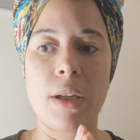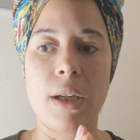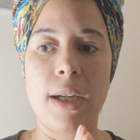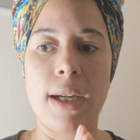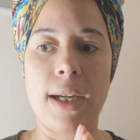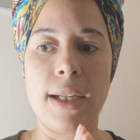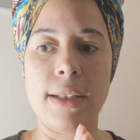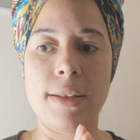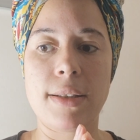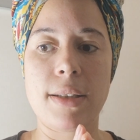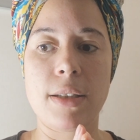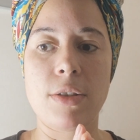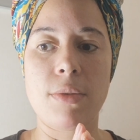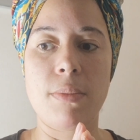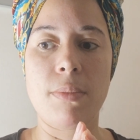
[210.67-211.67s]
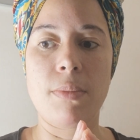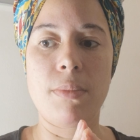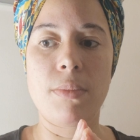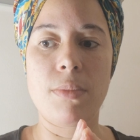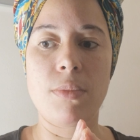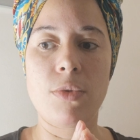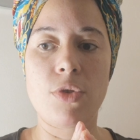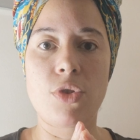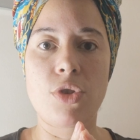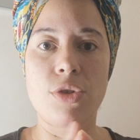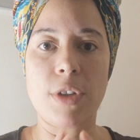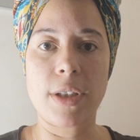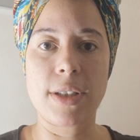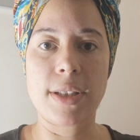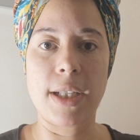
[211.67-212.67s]
and
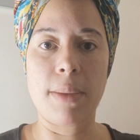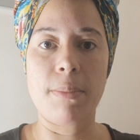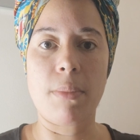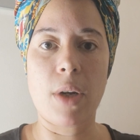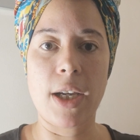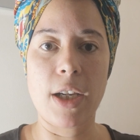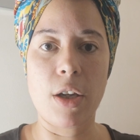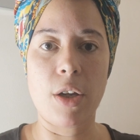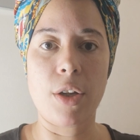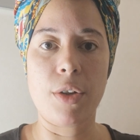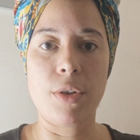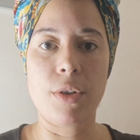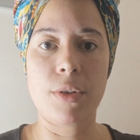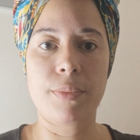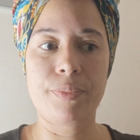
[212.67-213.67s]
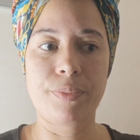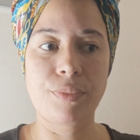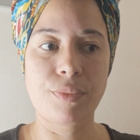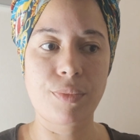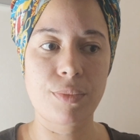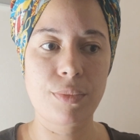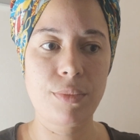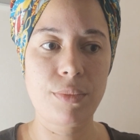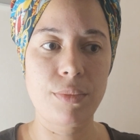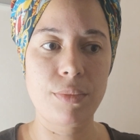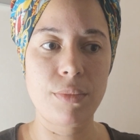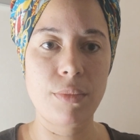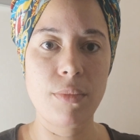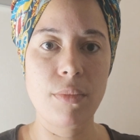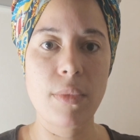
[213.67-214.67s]
trusting my own
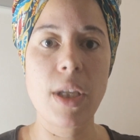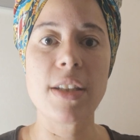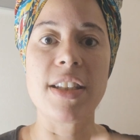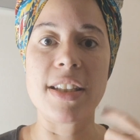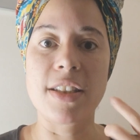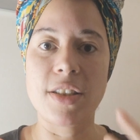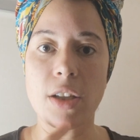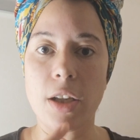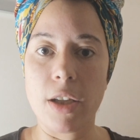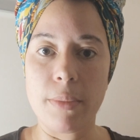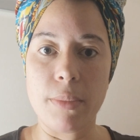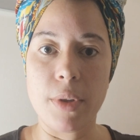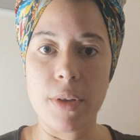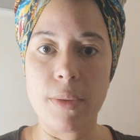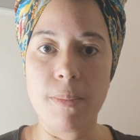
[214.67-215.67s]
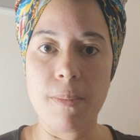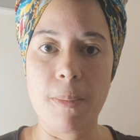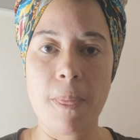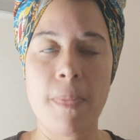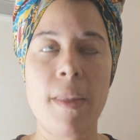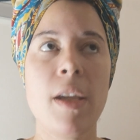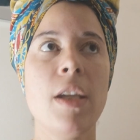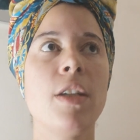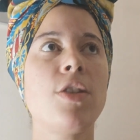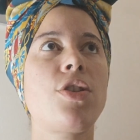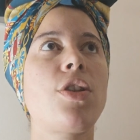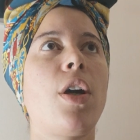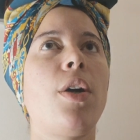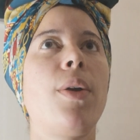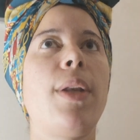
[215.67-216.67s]
discernment.
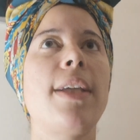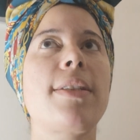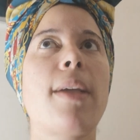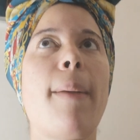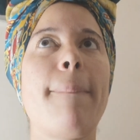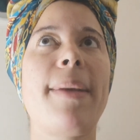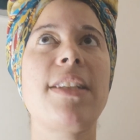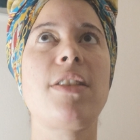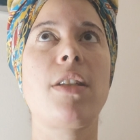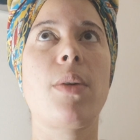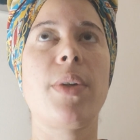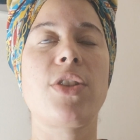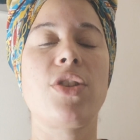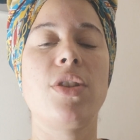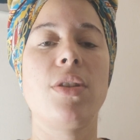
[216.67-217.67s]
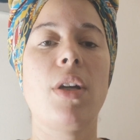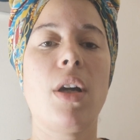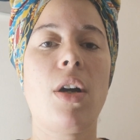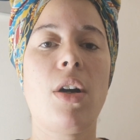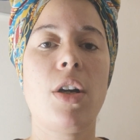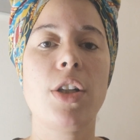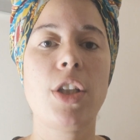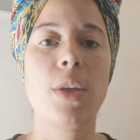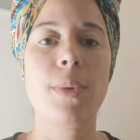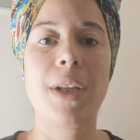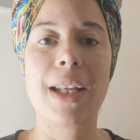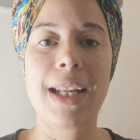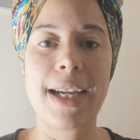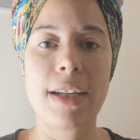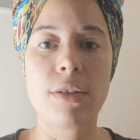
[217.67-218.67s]
So let's come back to the question. Are you
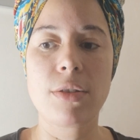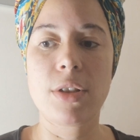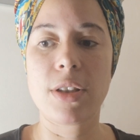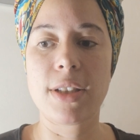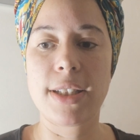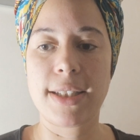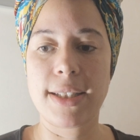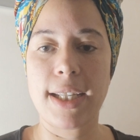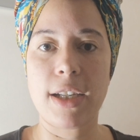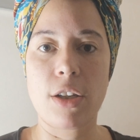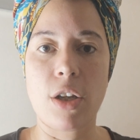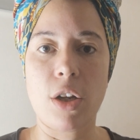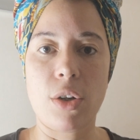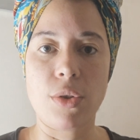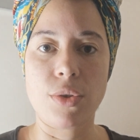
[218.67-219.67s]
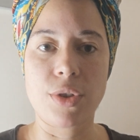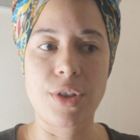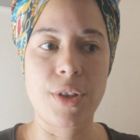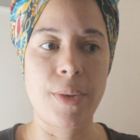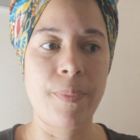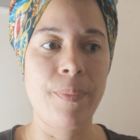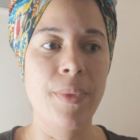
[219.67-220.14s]
allowed to set goals?